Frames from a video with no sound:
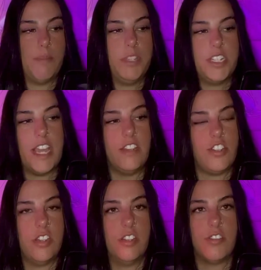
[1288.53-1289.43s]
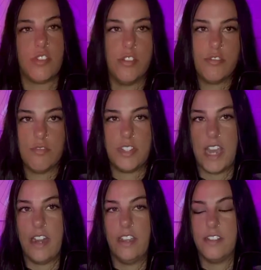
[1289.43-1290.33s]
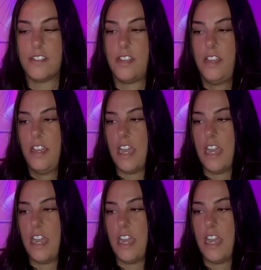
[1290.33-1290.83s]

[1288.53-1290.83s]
reputation, social status,